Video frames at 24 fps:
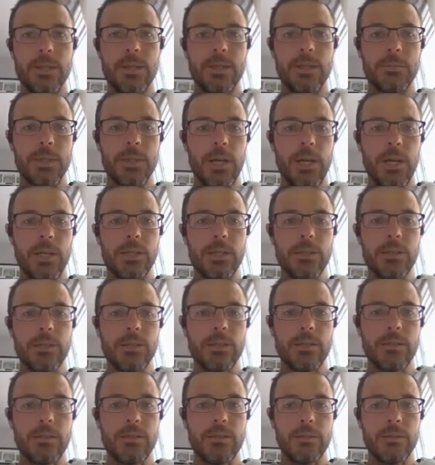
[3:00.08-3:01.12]
times height,
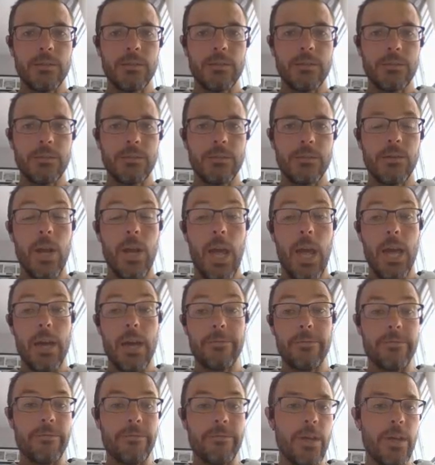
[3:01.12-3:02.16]

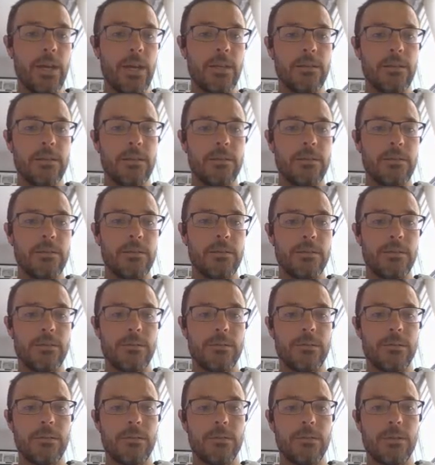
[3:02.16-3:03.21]
half of that.
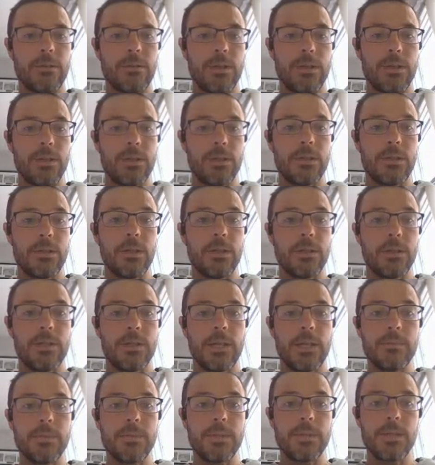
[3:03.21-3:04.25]
6
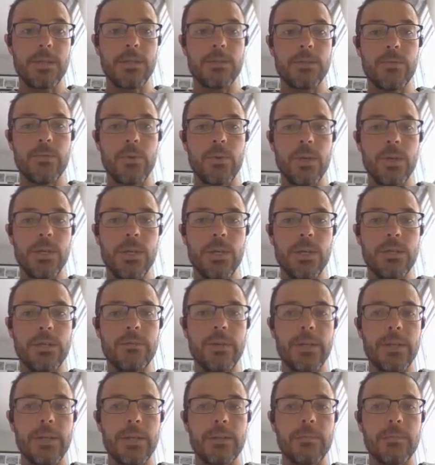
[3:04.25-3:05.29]
times 8 is 48
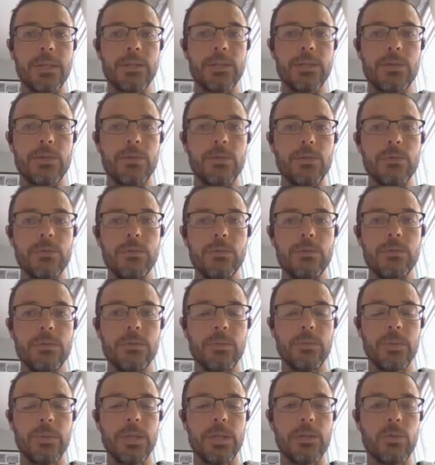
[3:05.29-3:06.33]
divided by 2.
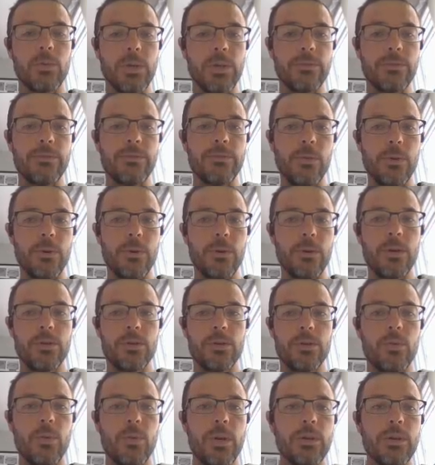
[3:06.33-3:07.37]
We get 24
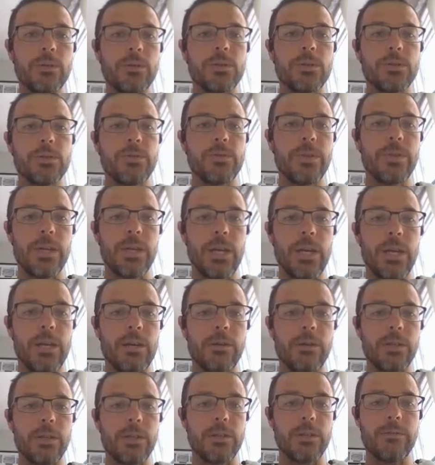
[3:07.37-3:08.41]
square units for the
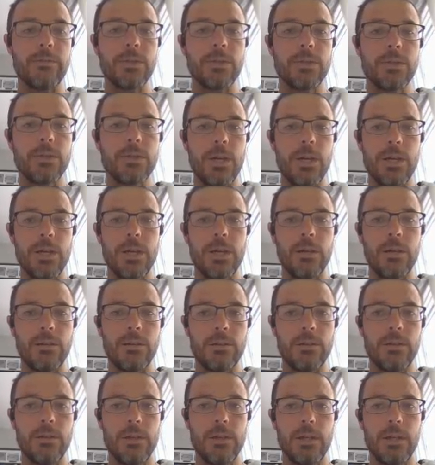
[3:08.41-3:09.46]
area of this triangle.